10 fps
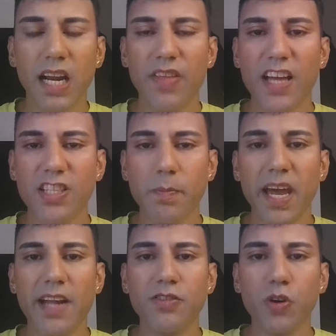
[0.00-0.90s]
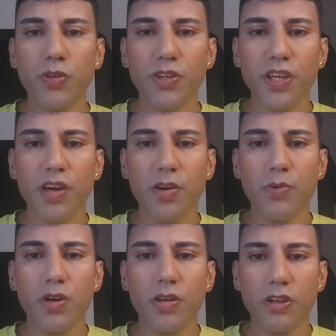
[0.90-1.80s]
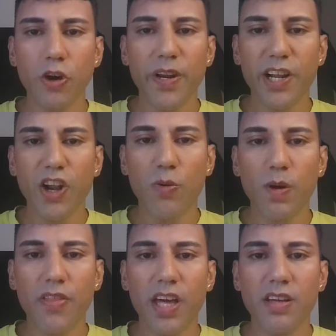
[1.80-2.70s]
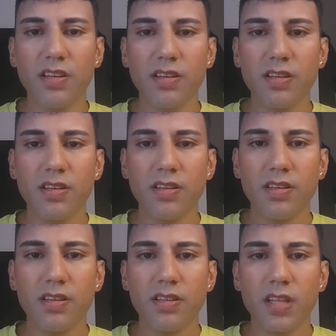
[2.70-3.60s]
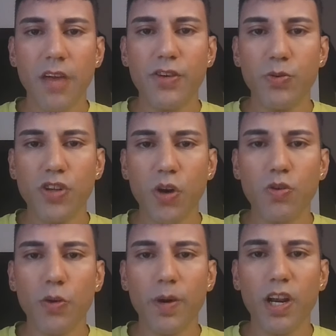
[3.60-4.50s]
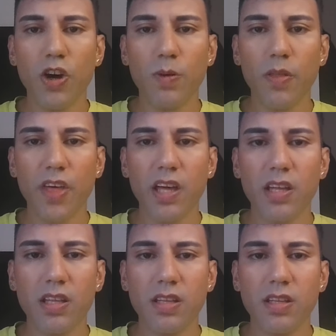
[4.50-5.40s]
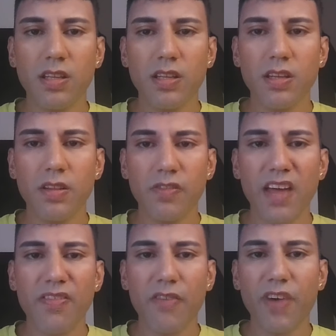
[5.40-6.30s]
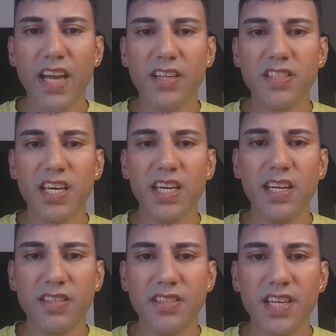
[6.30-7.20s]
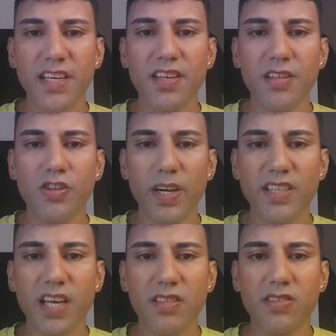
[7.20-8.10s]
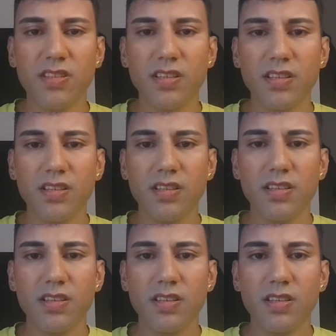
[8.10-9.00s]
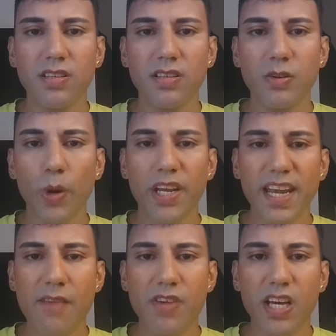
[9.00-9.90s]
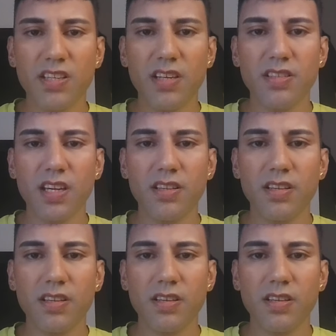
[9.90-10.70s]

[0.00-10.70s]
And that depends on you going along with it. If you don't go along with it, then the fantasy ceases to exist, or oh, it never existed